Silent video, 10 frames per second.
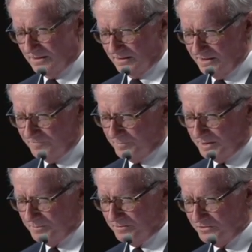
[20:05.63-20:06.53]
leave
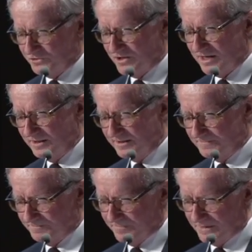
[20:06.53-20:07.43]
people
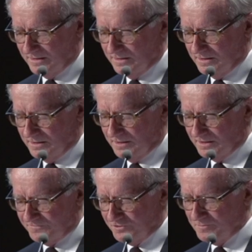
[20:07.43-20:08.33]
struggling.
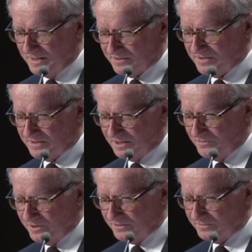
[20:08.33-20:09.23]
In the few months since I
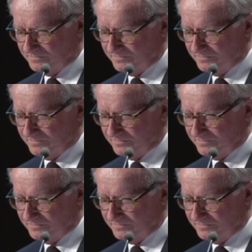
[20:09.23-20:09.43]
wrote